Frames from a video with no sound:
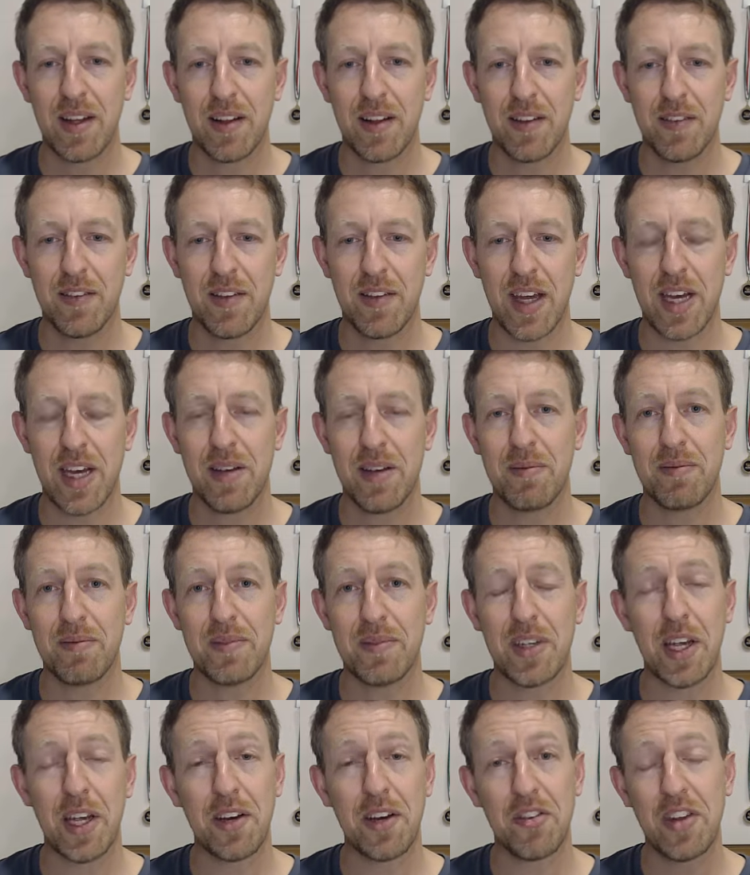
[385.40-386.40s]
then
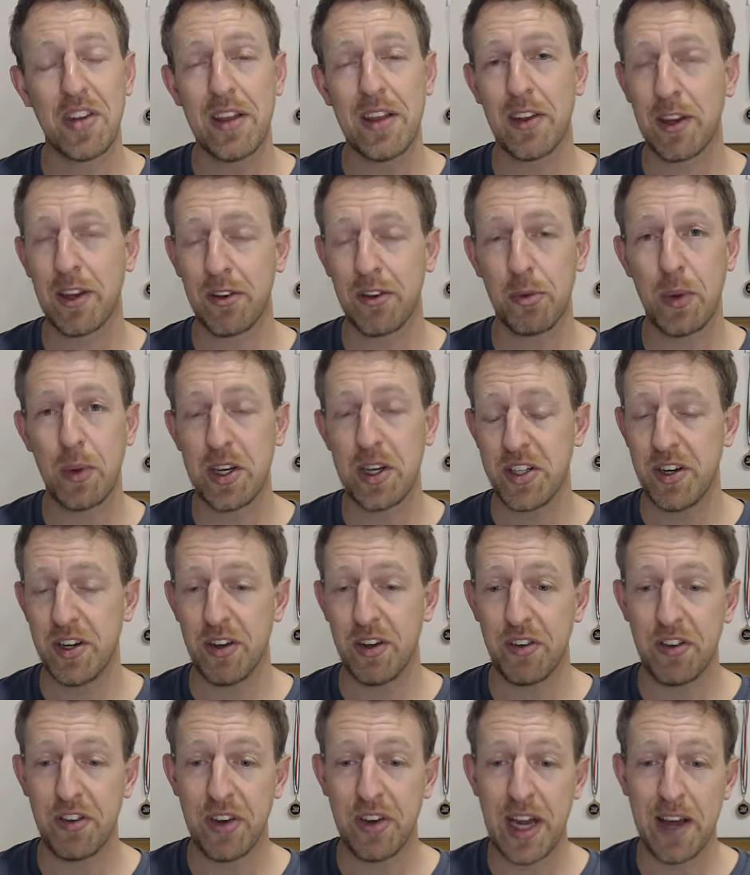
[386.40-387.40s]
you can see that it
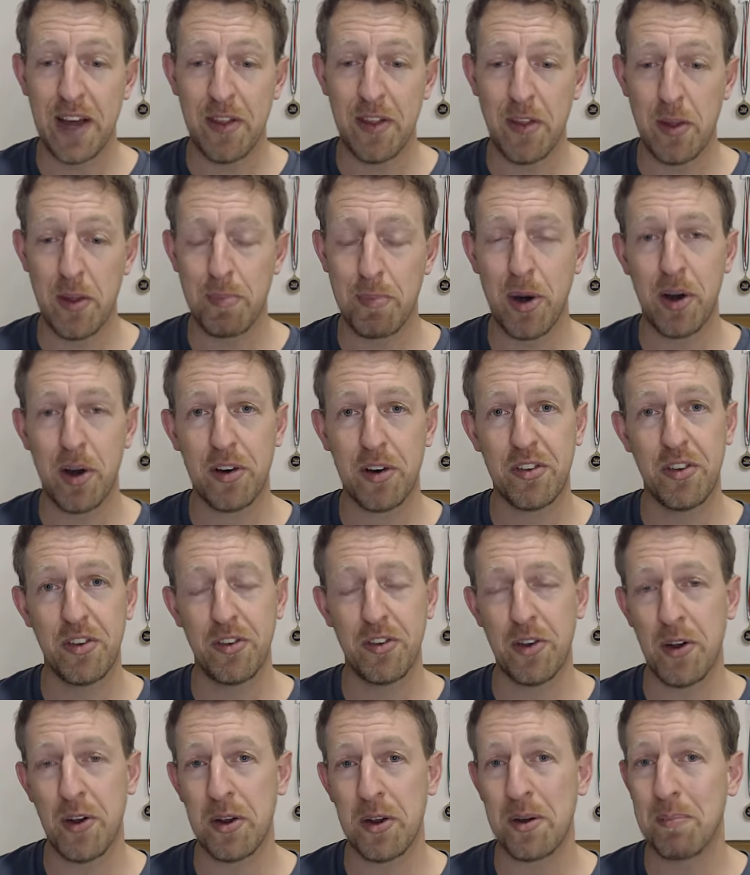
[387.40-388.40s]
switches. Now that the box is
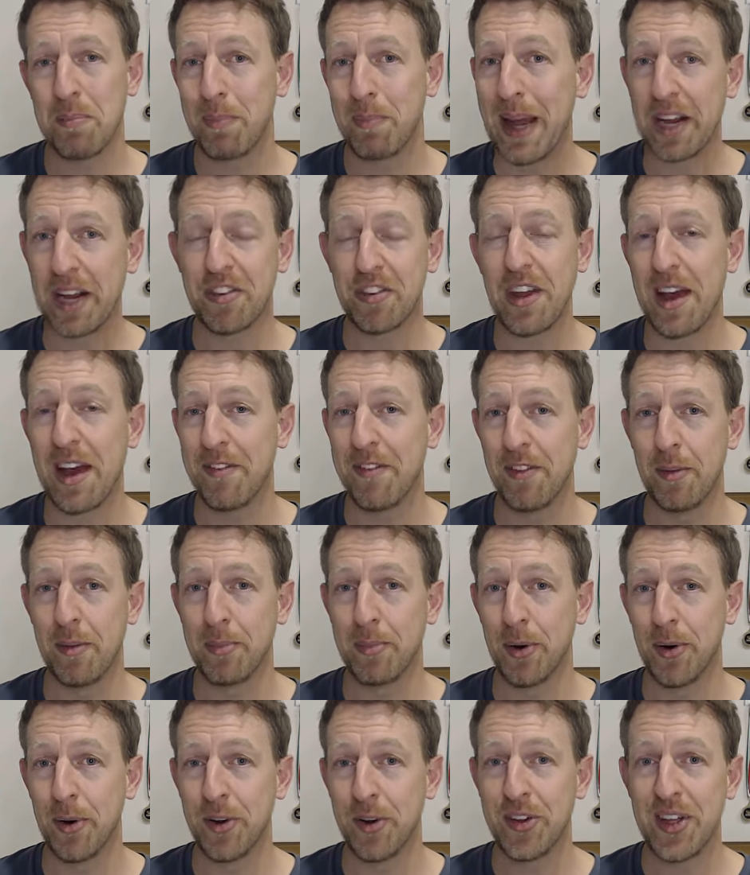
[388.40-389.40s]
on black's half of the
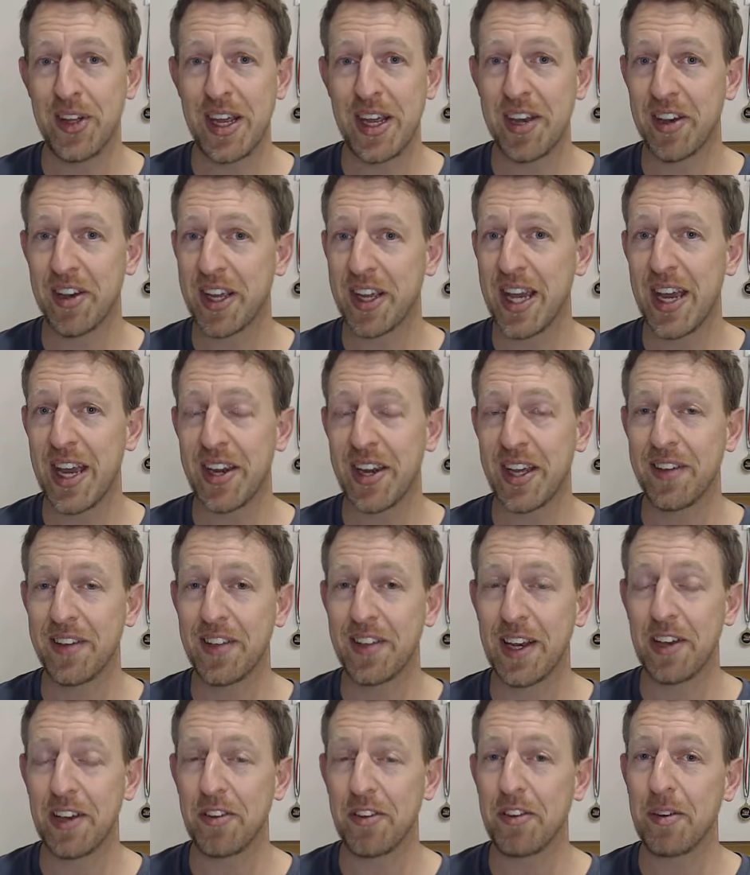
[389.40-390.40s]
board, indicating
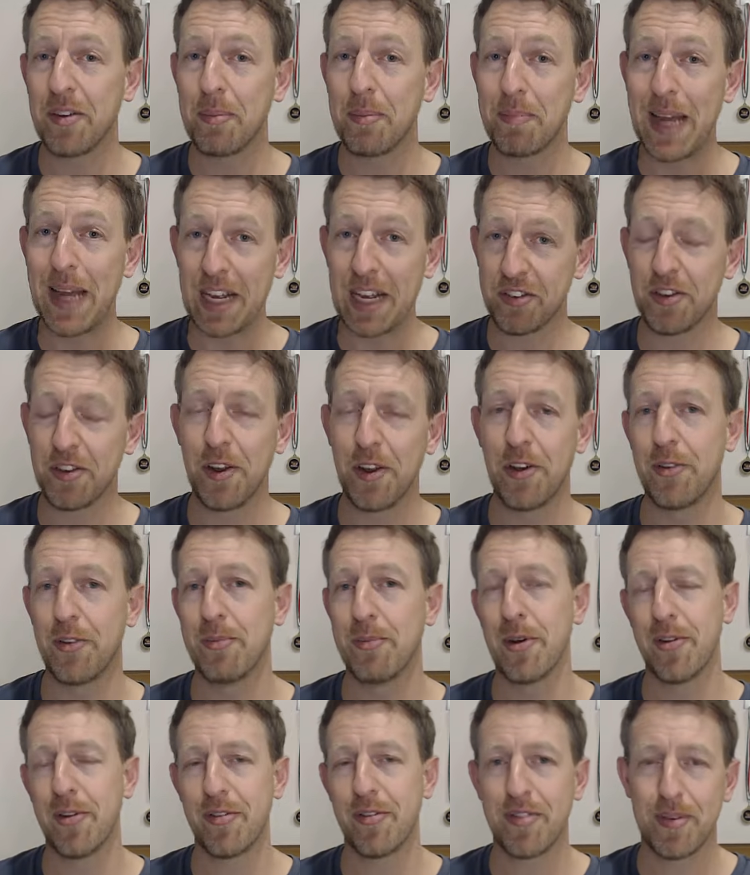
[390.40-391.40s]
that it's black's turn to
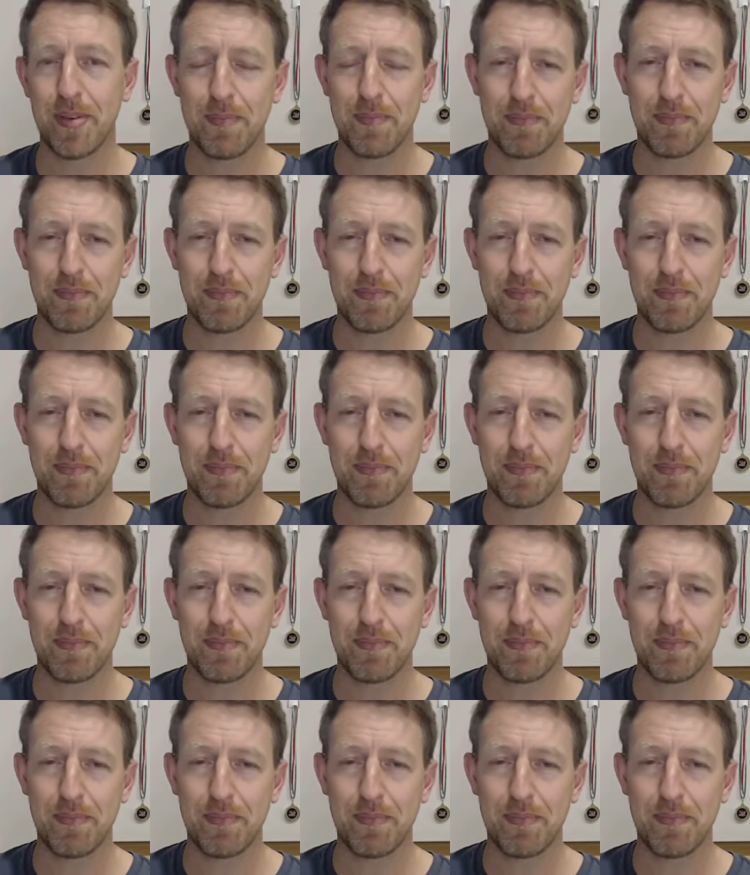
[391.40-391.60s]
move.